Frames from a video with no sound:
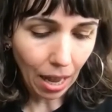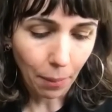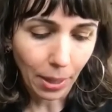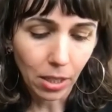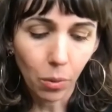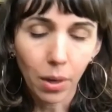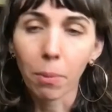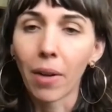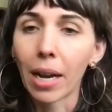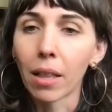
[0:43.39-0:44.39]
I just want to
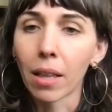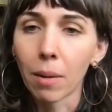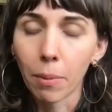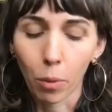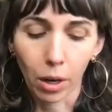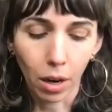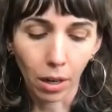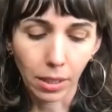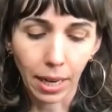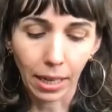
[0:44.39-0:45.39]
provide a little bit more
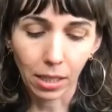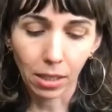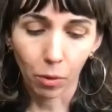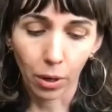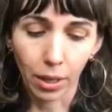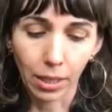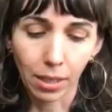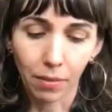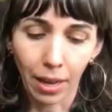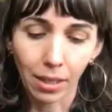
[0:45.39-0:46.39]
context for this
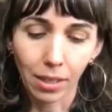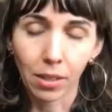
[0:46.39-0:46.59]
event.